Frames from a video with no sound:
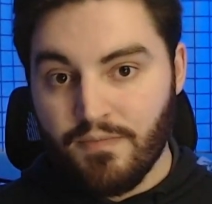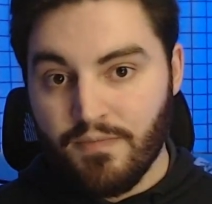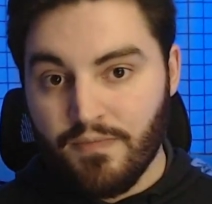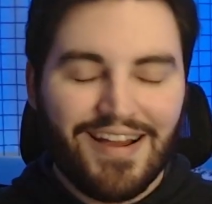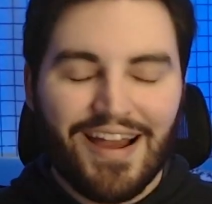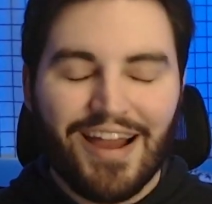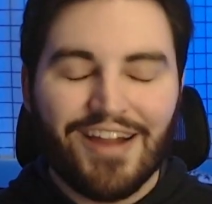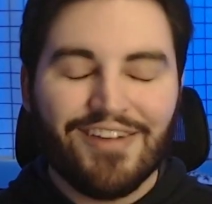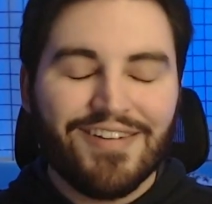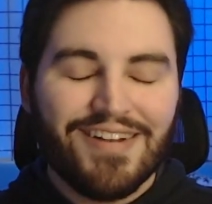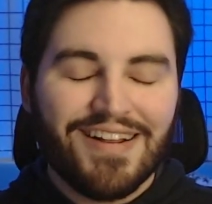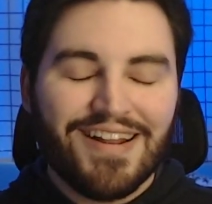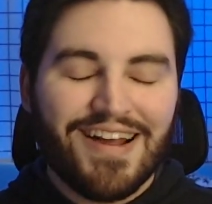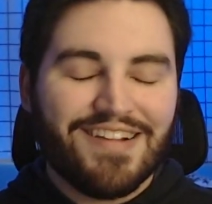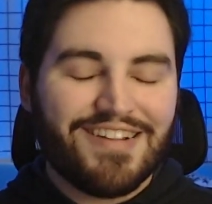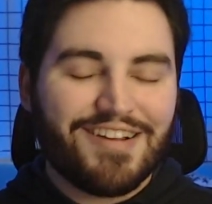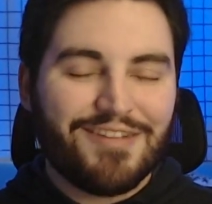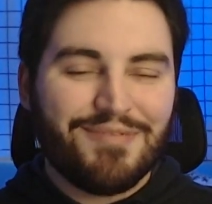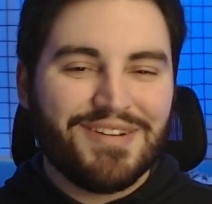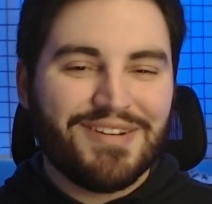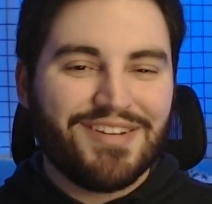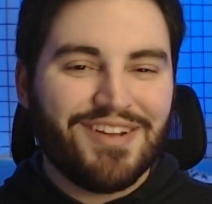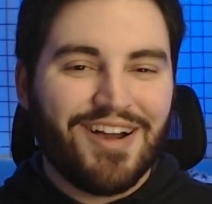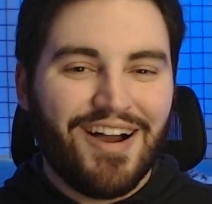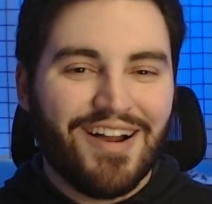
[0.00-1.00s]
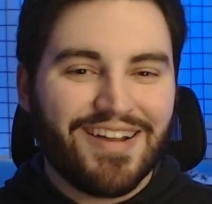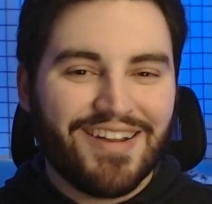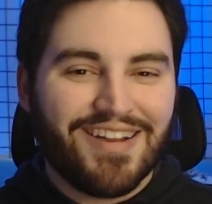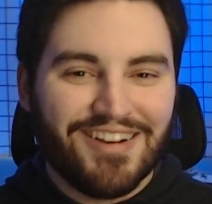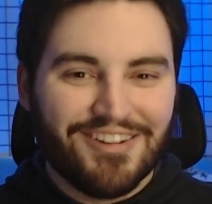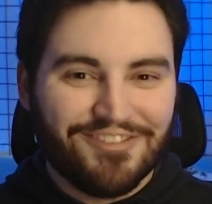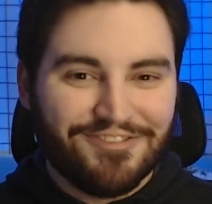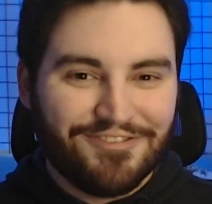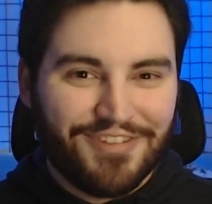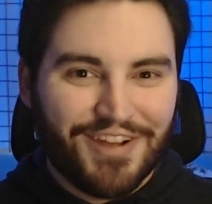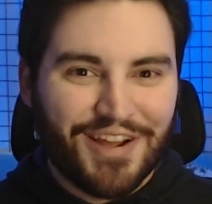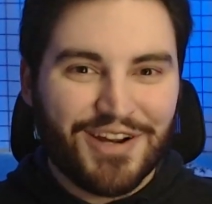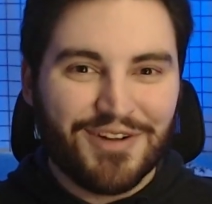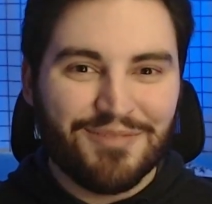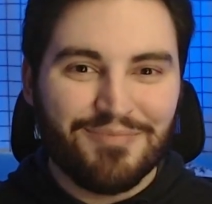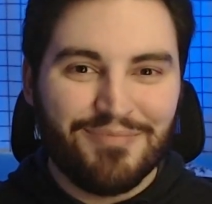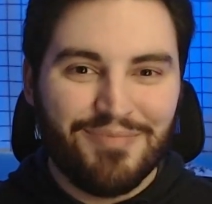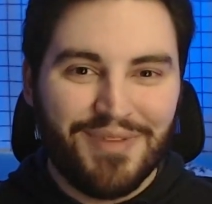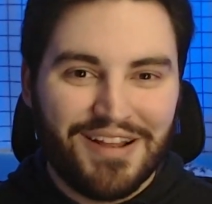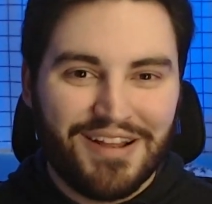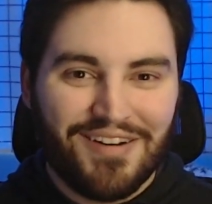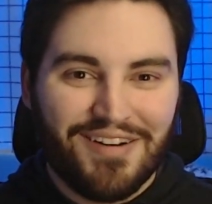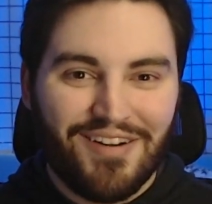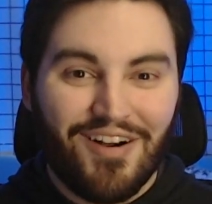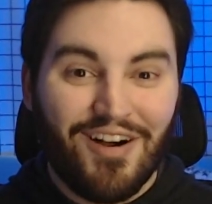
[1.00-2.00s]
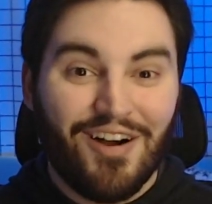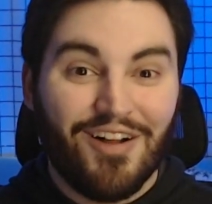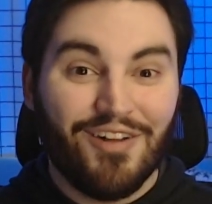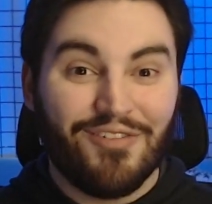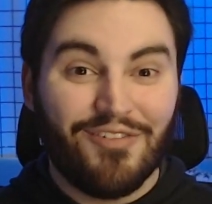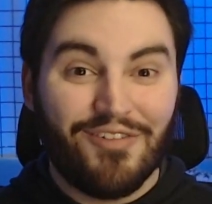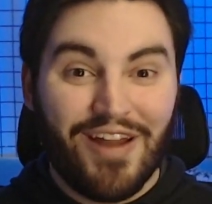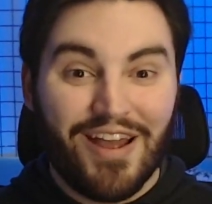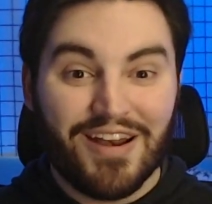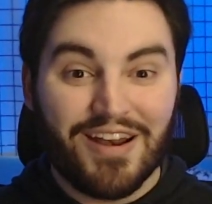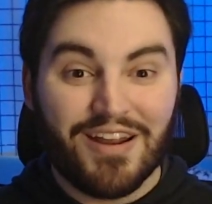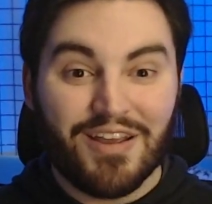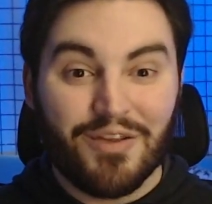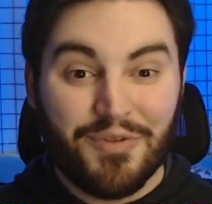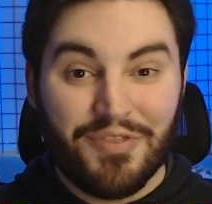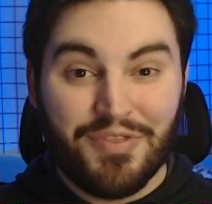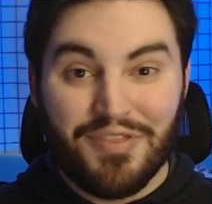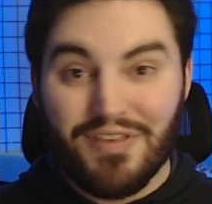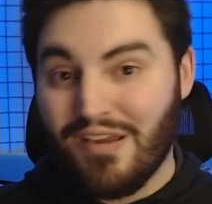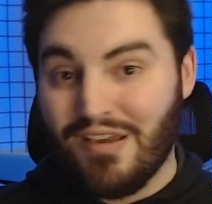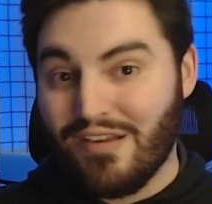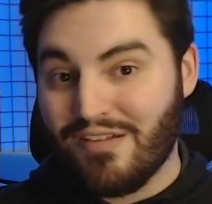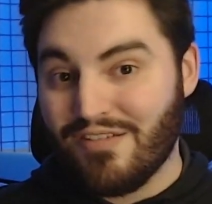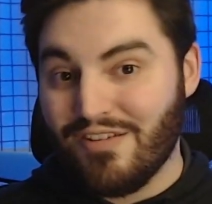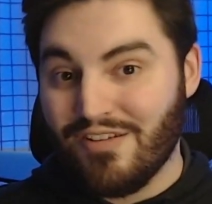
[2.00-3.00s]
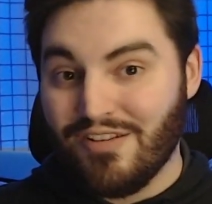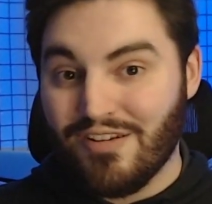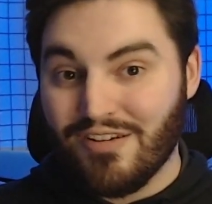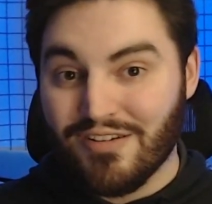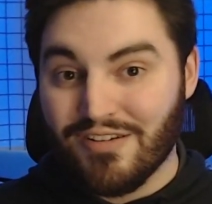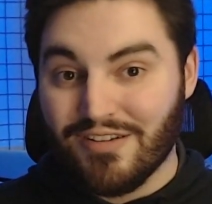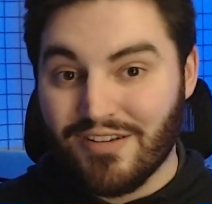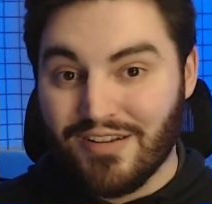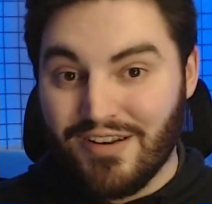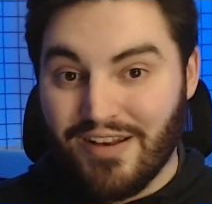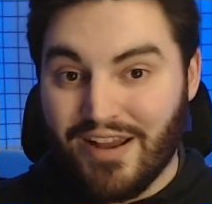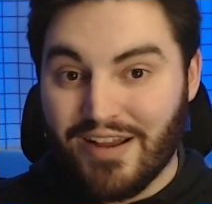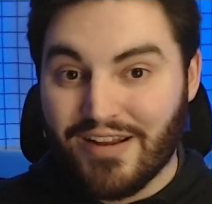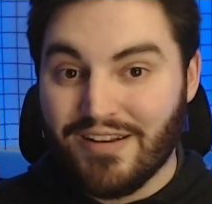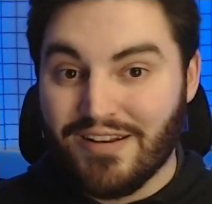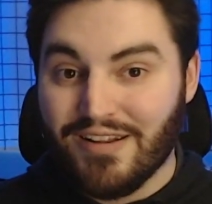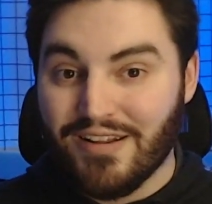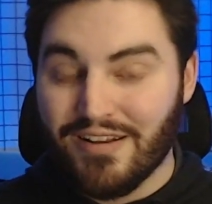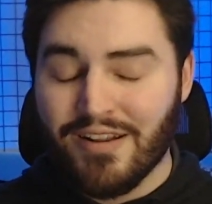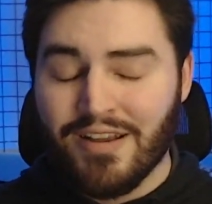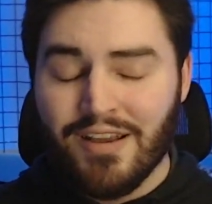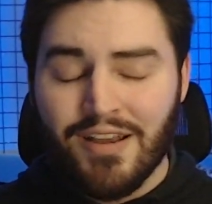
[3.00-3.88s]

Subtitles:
I realize I've been talking a fair bit already with the XLR connected